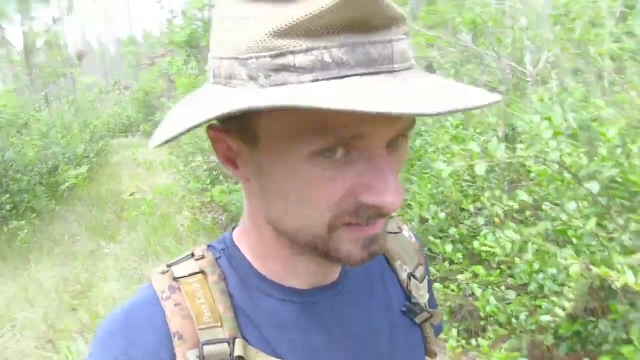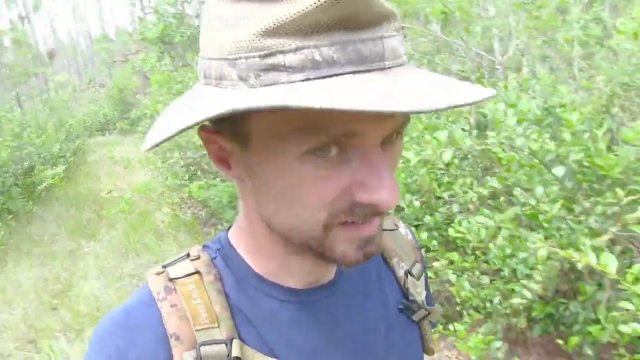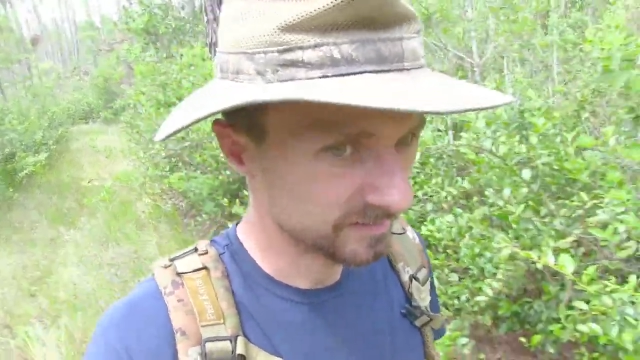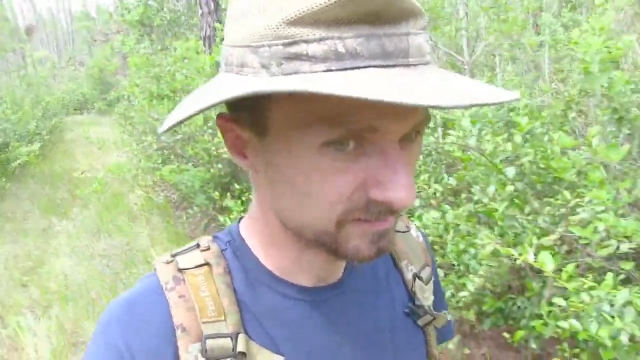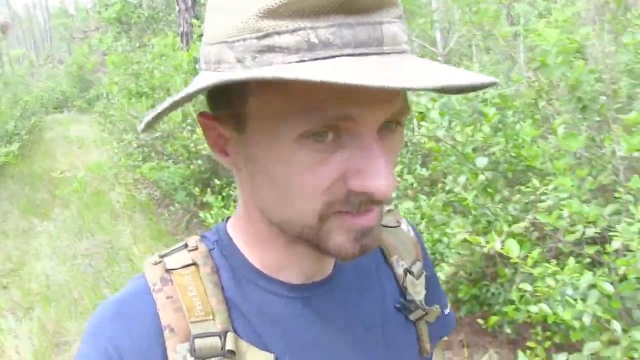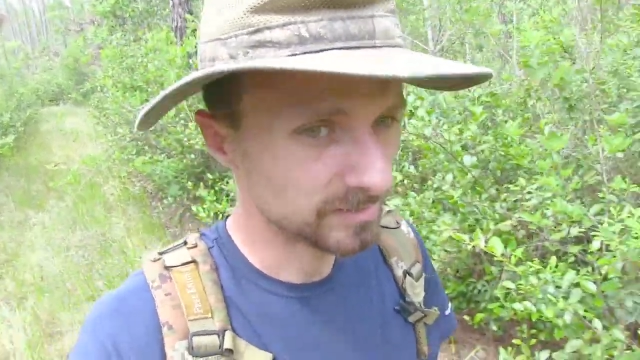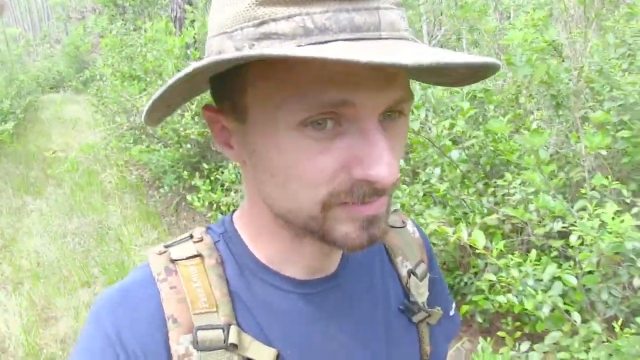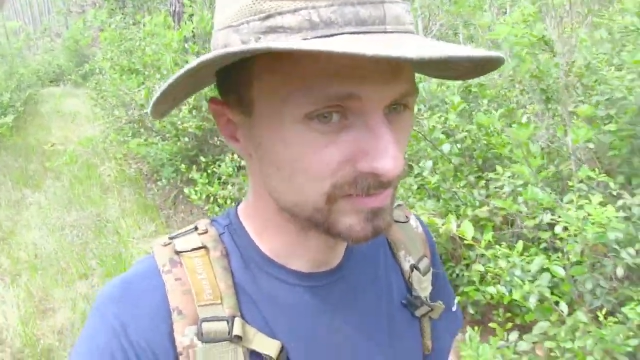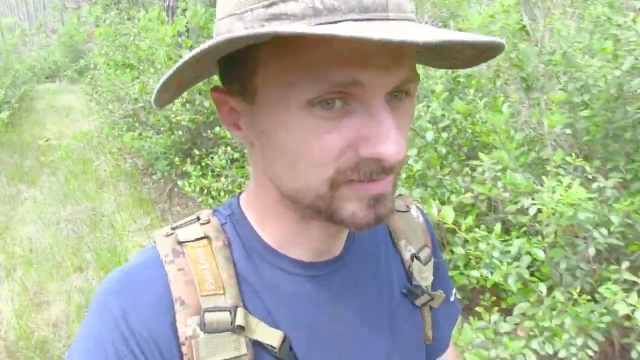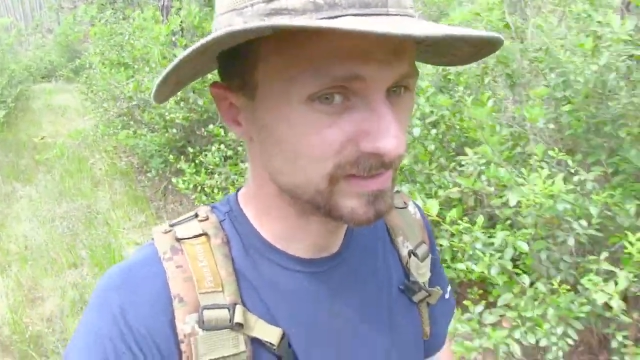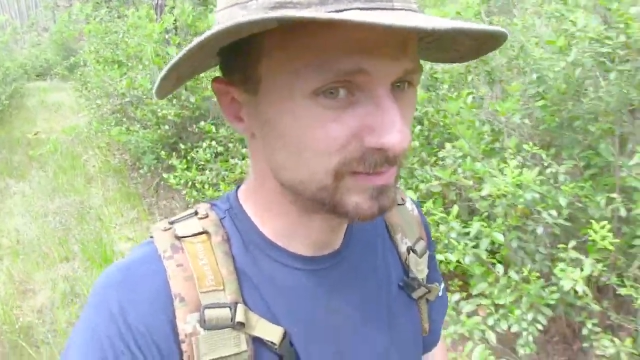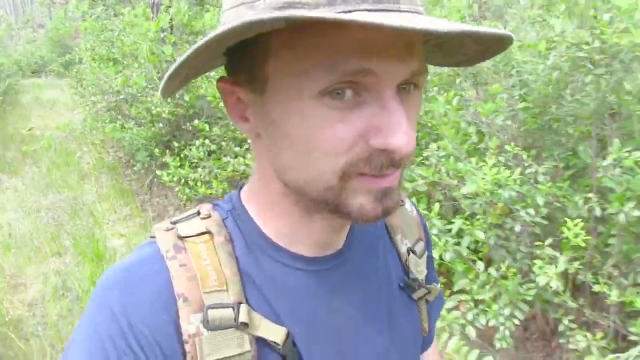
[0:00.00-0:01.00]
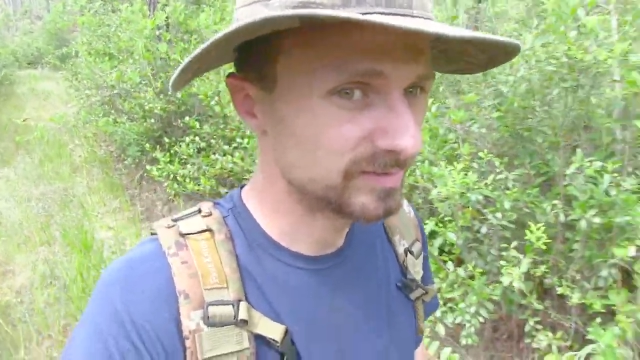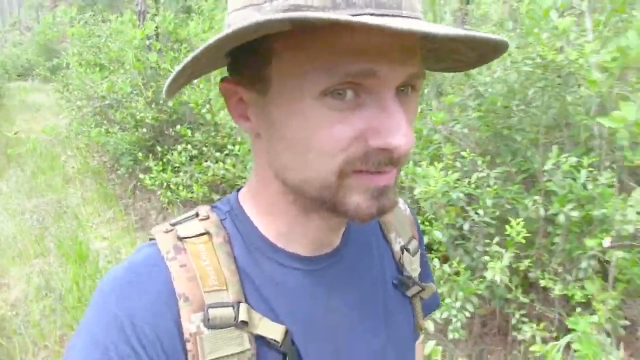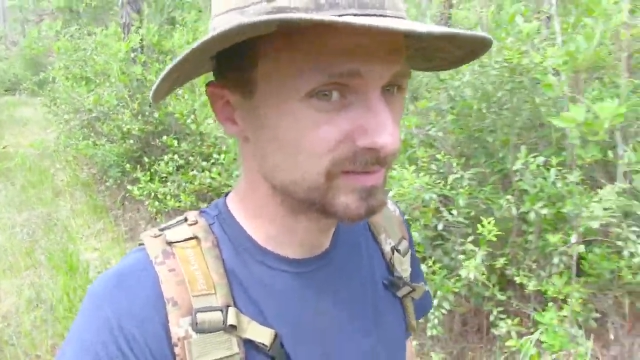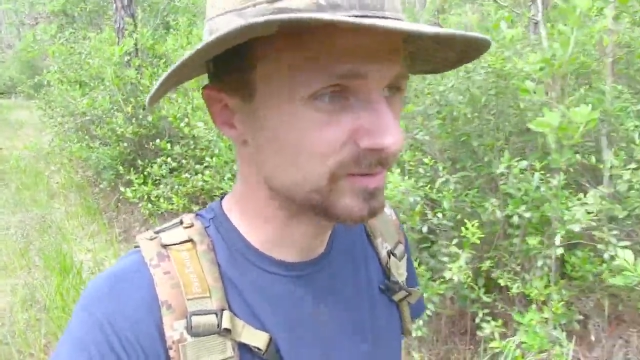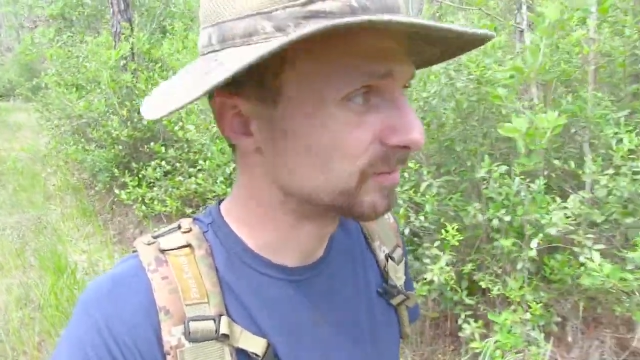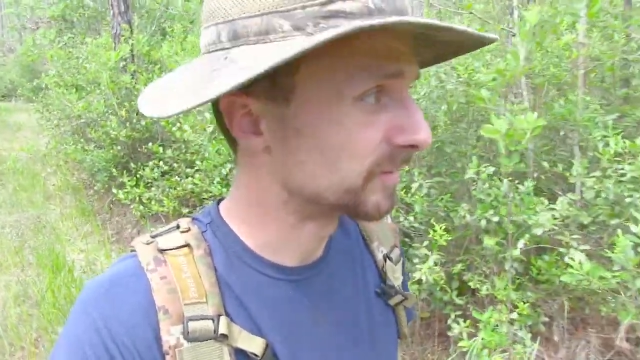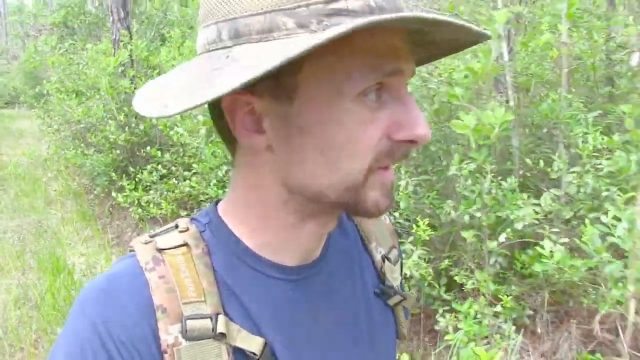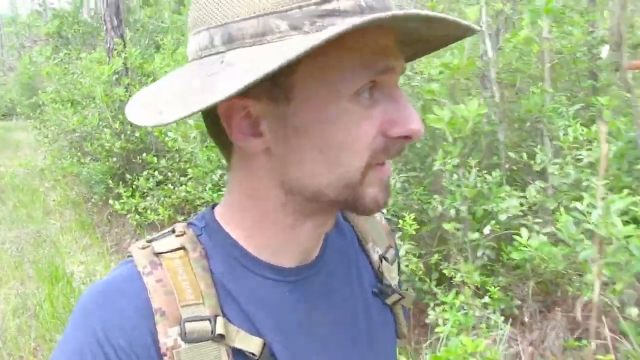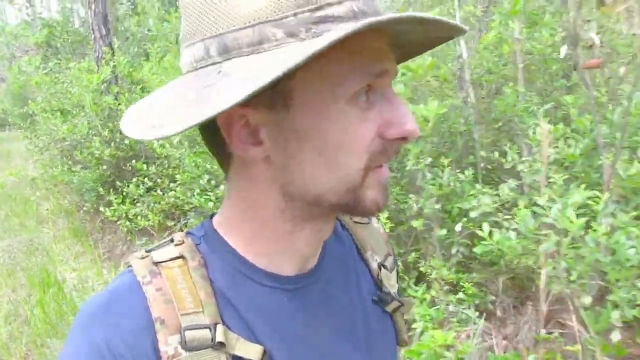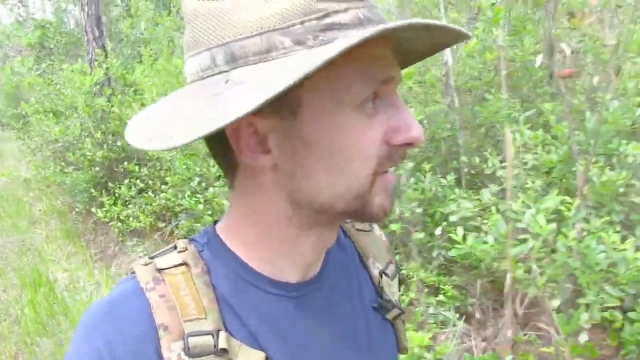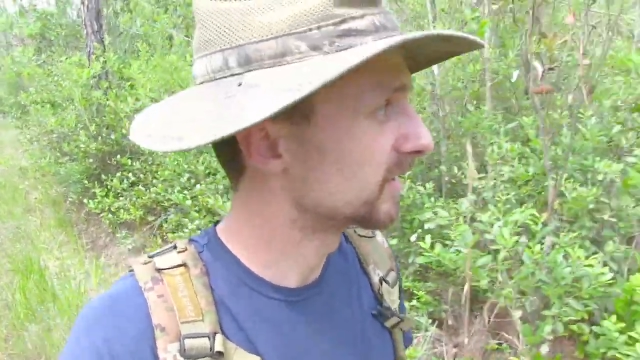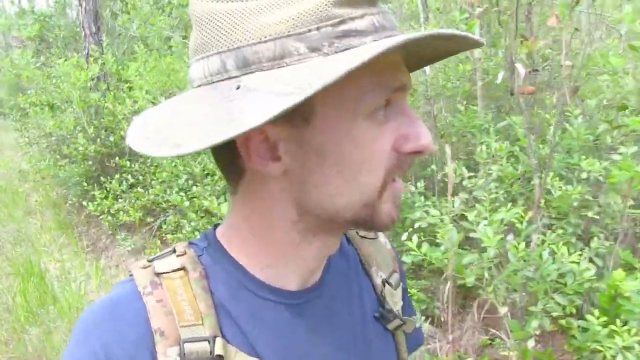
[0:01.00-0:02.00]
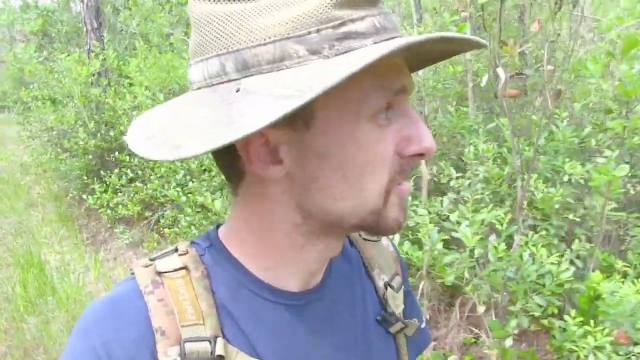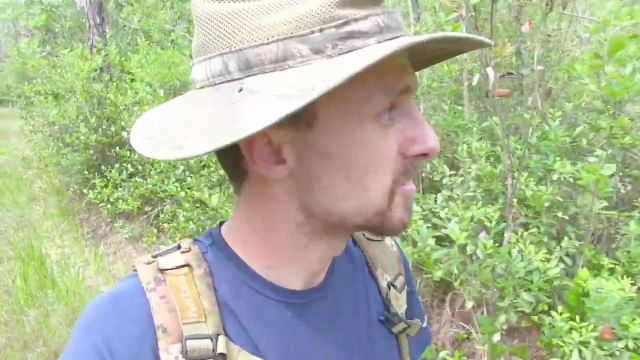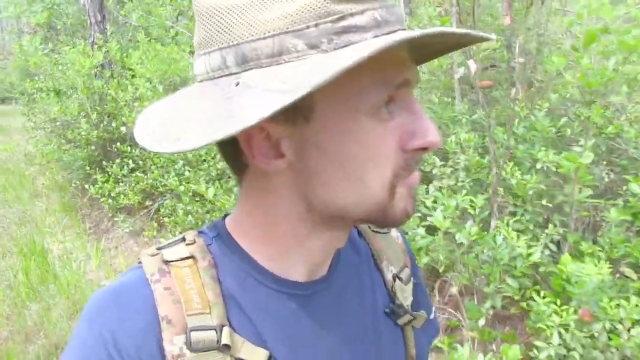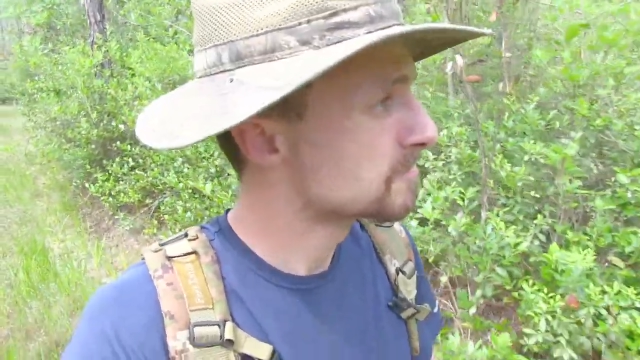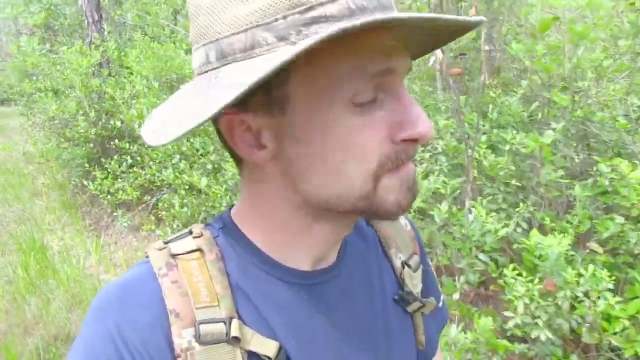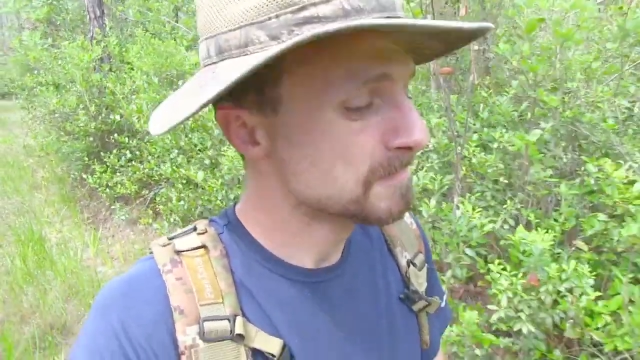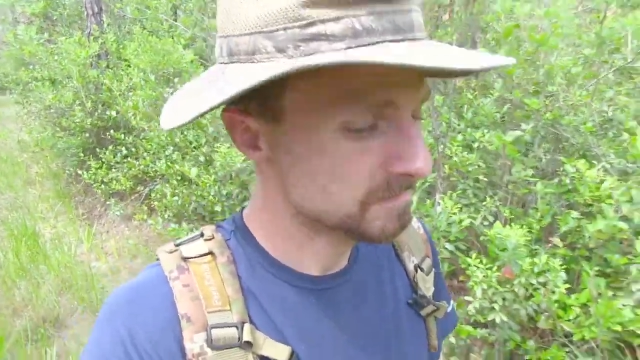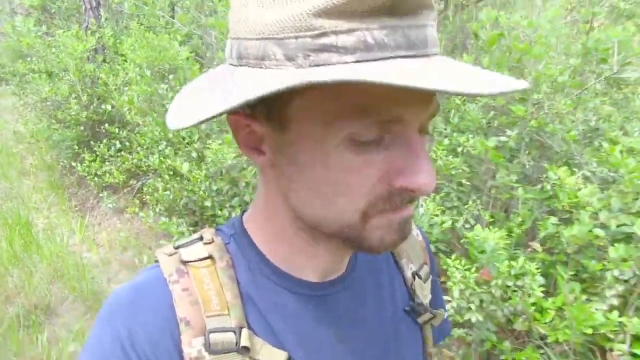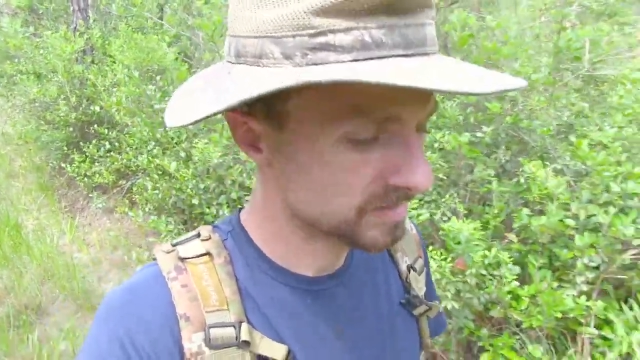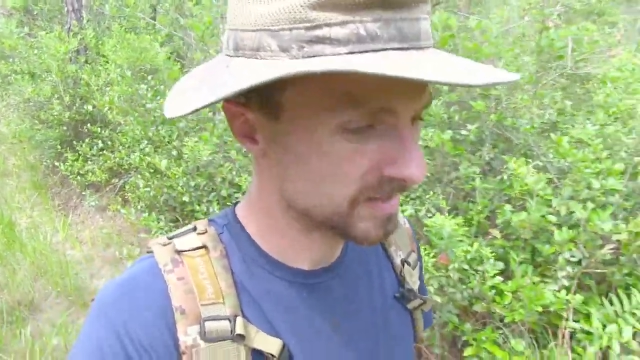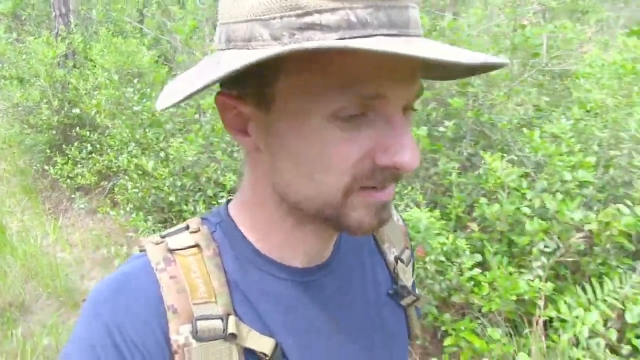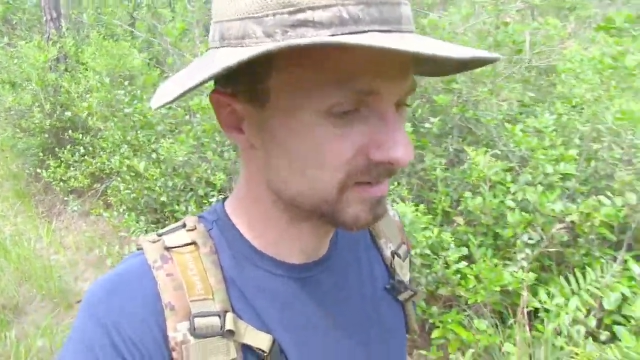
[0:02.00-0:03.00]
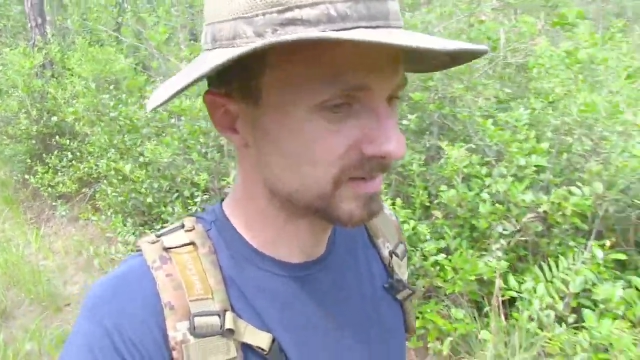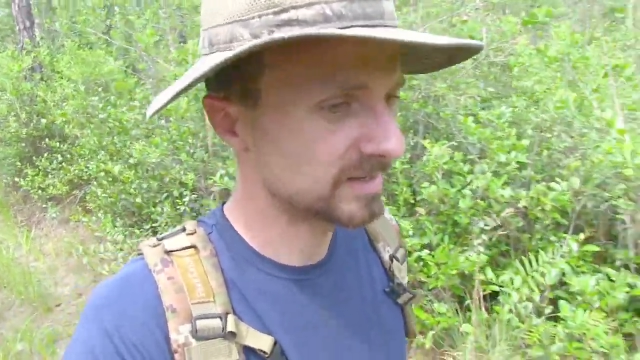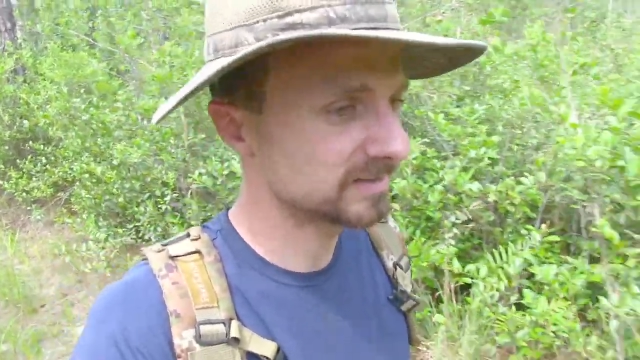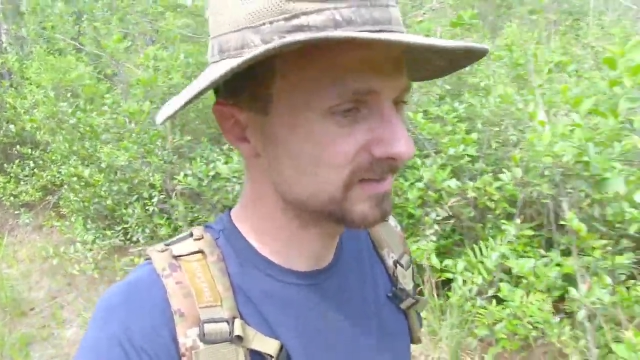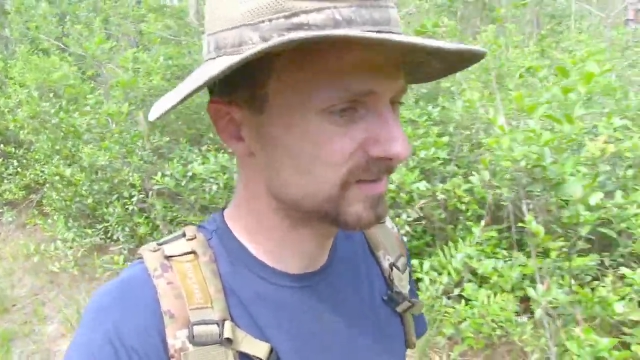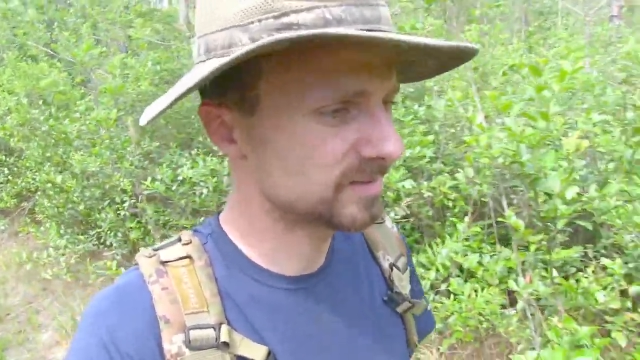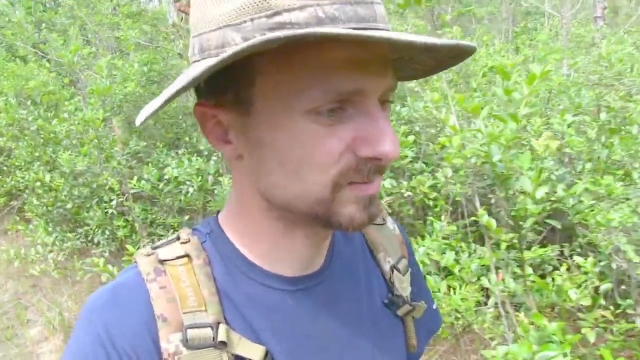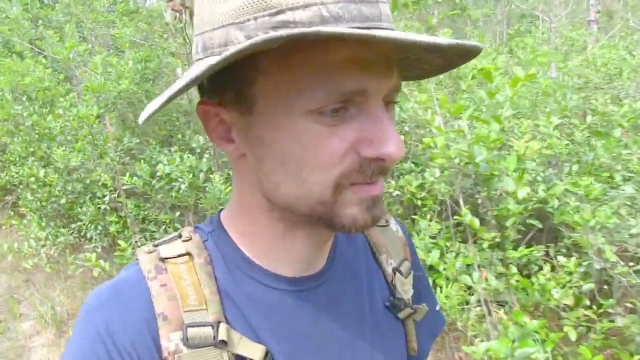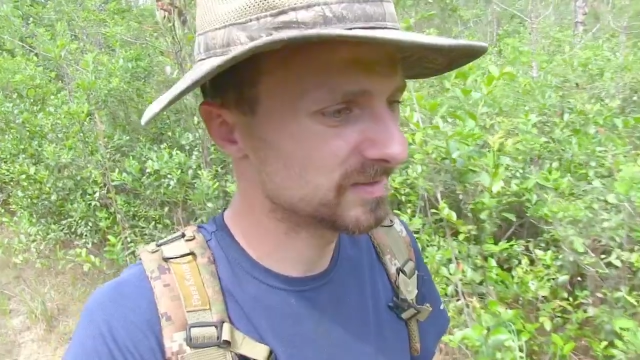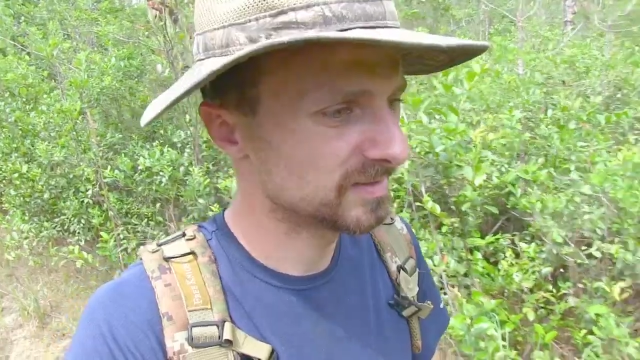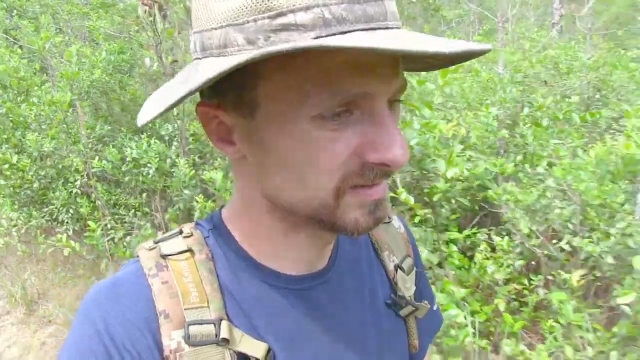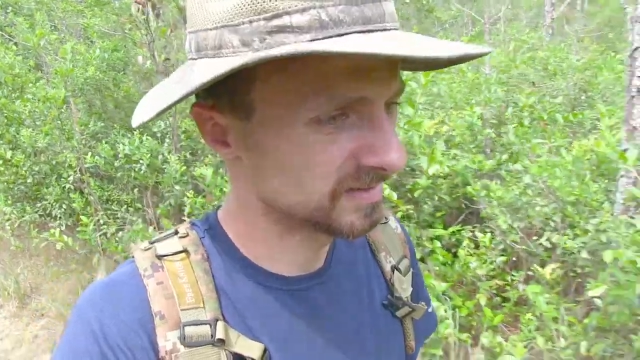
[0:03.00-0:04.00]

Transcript: FWC was assuming. But thanks to